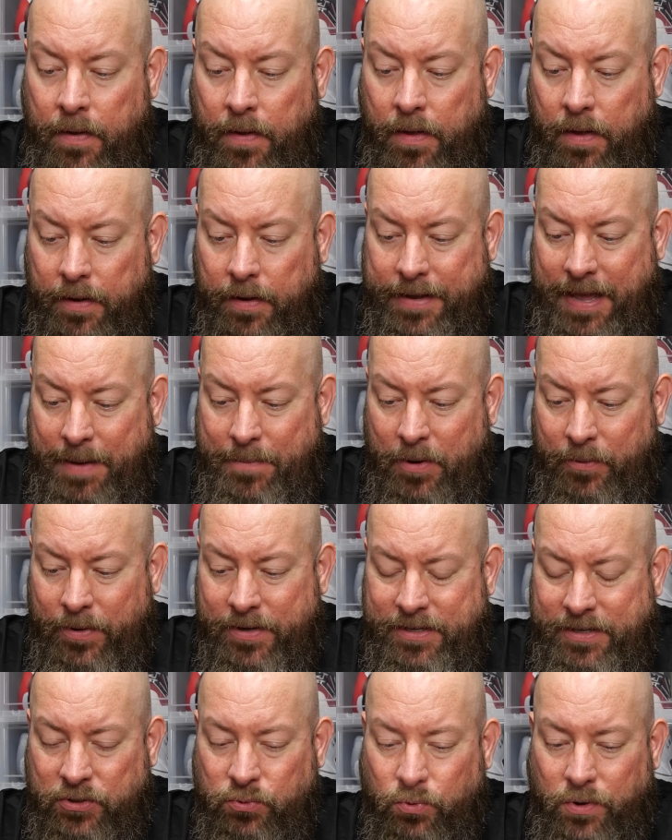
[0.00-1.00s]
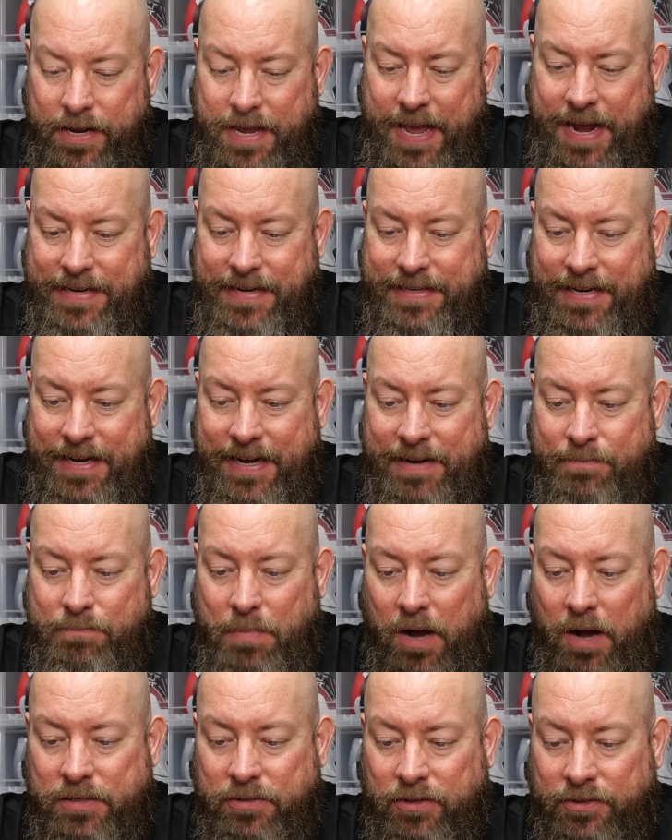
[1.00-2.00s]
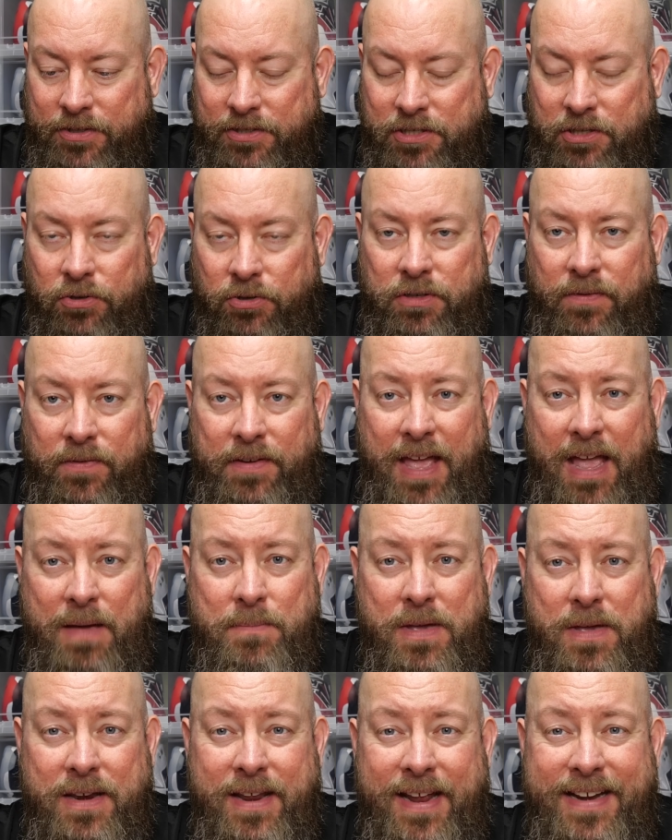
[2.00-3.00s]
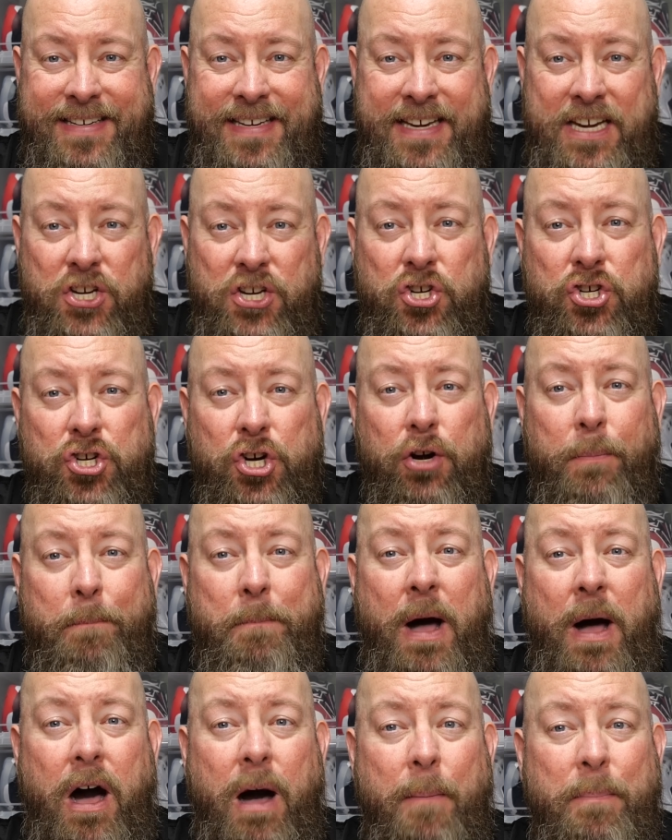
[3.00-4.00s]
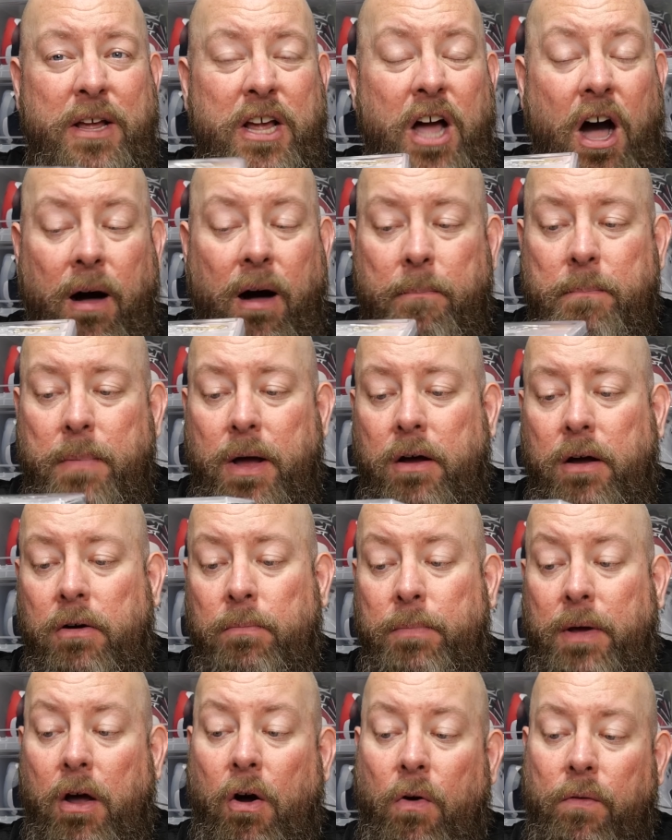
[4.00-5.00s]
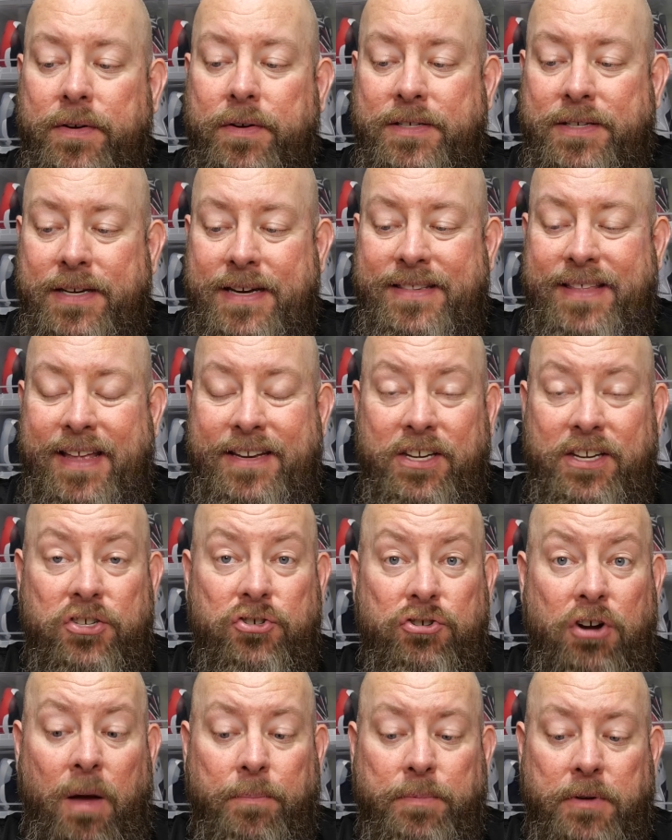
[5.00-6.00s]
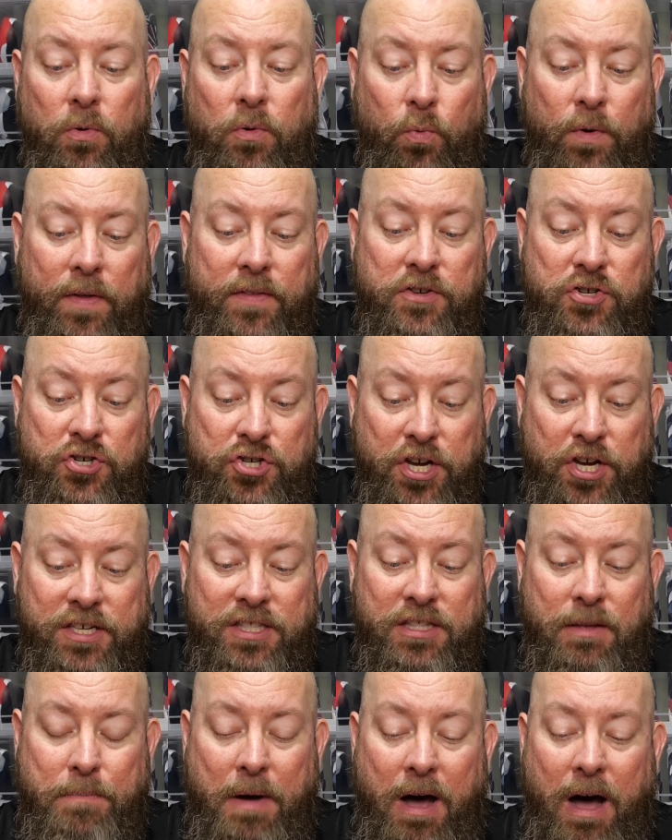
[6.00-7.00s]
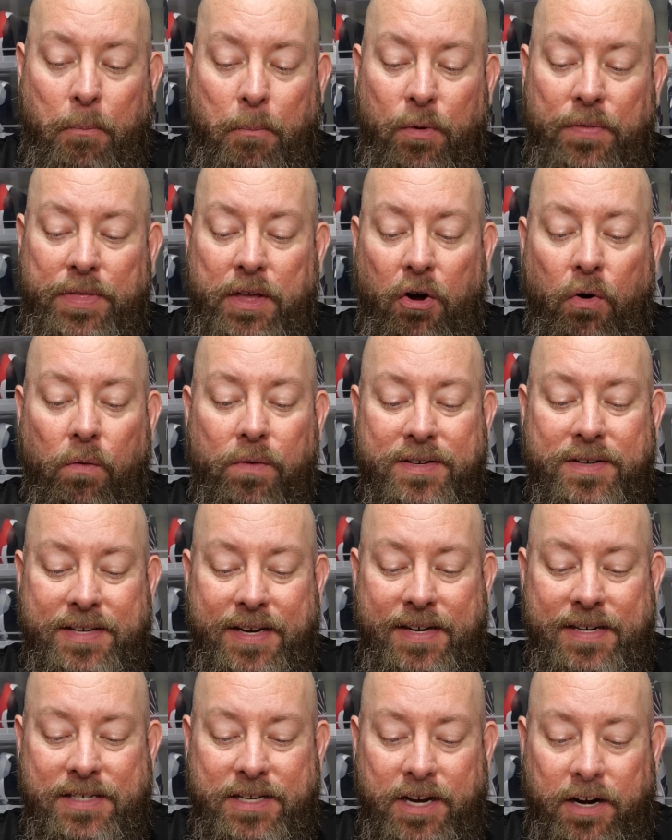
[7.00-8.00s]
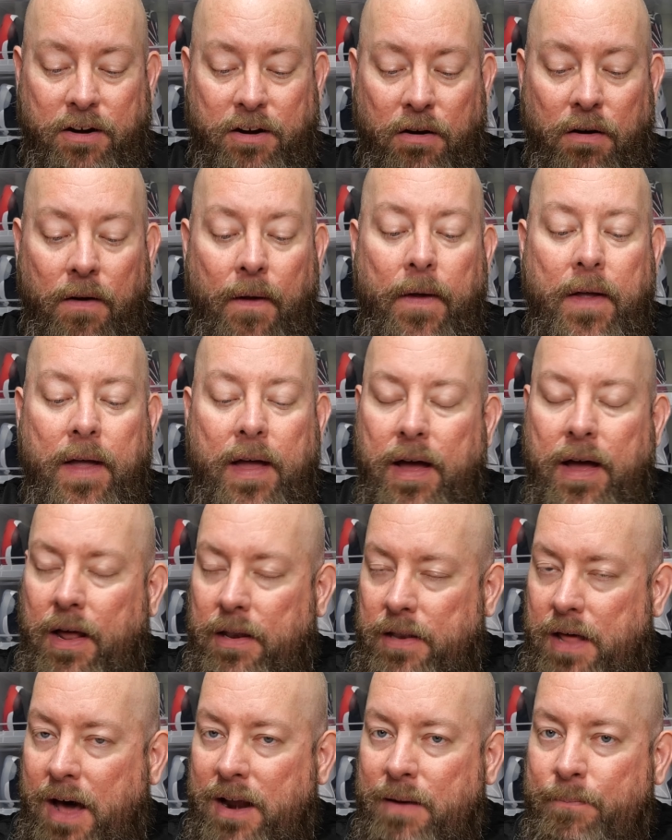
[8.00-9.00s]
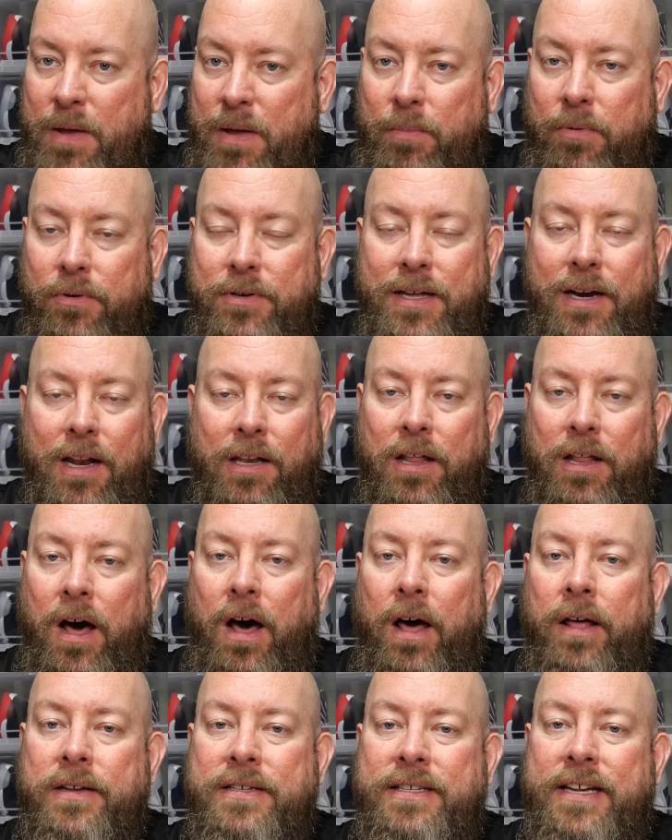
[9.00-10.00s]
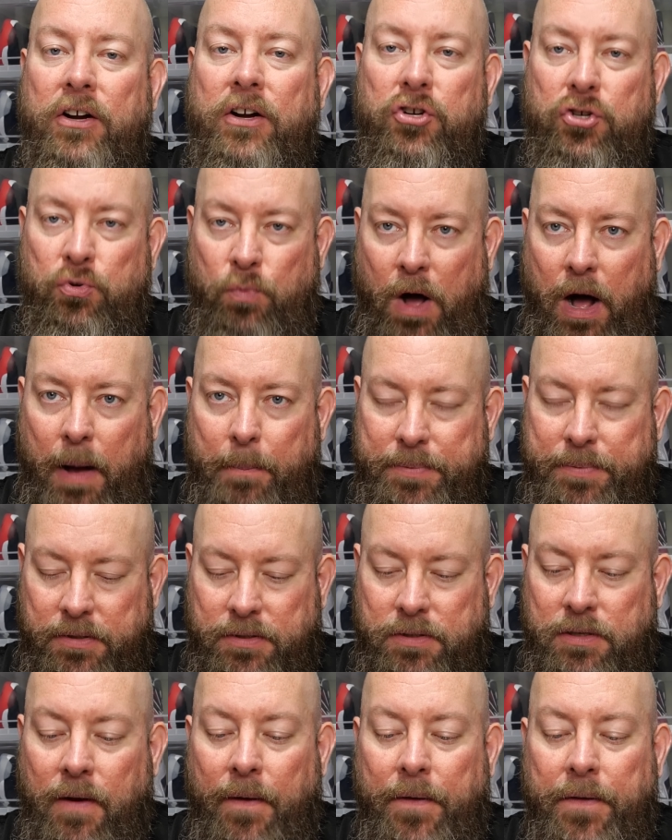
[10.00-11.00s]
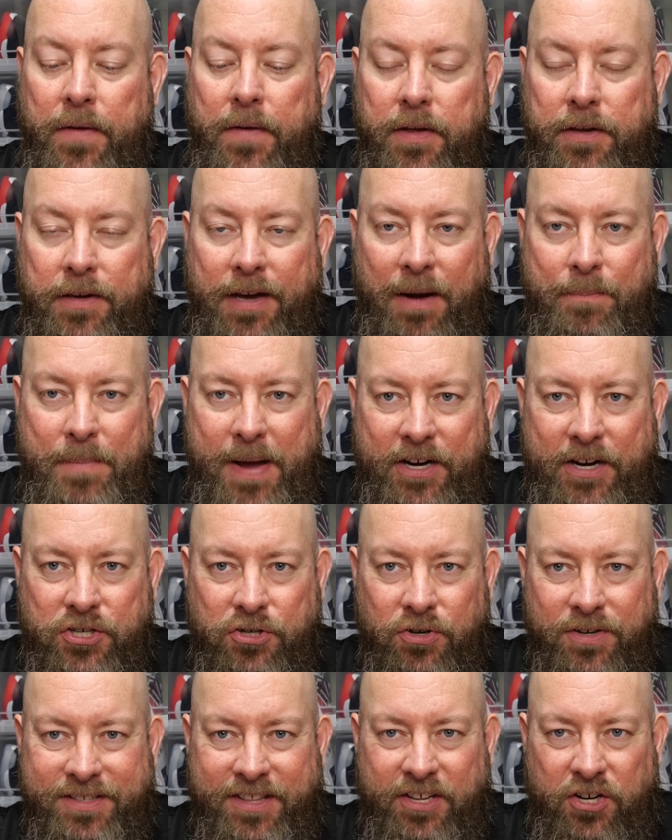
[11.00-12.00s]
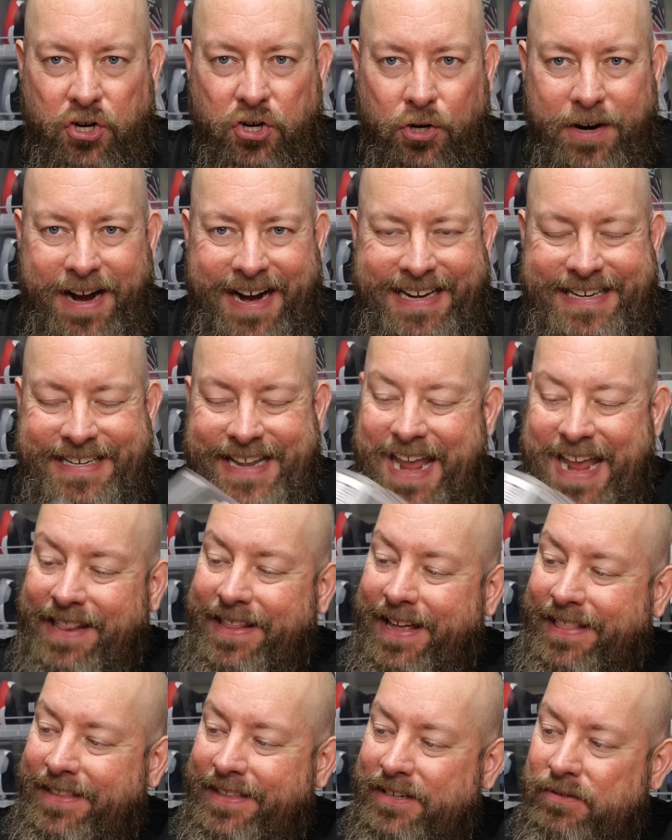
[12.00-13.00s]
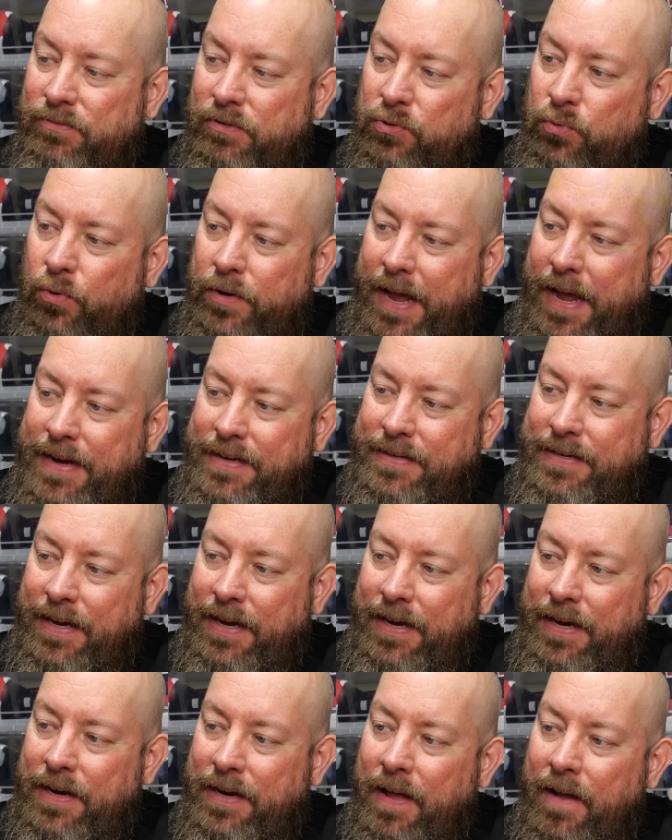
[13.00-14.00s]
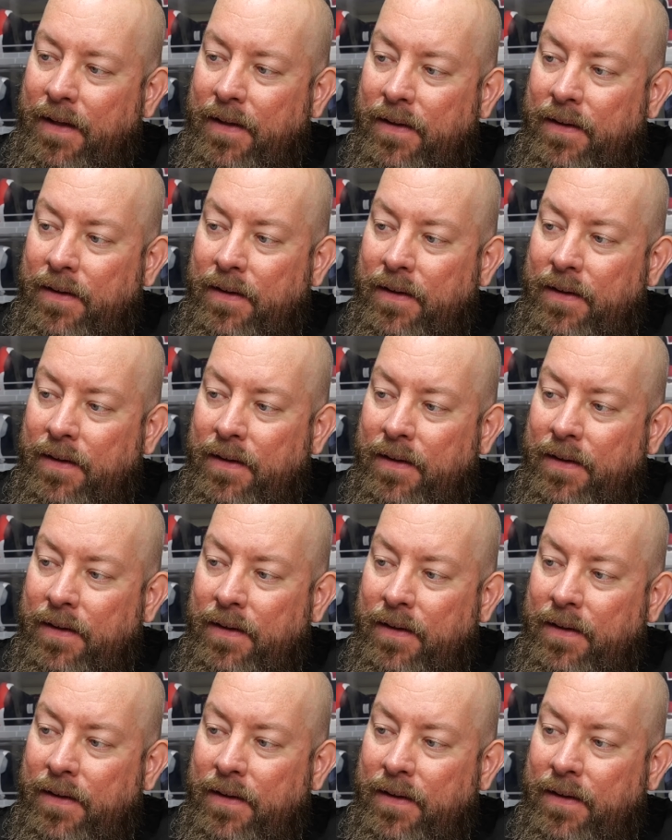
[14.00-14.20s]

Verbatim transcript: Uh, came out originally 2018. Box Lunch exclusive came in a t-shirt pop combo, but overseas they just dropped it with just the pop with the overseas sticker. A lot of people did a lot of sticker swaps. got to make sure it's the correct date. Like this one, 2018.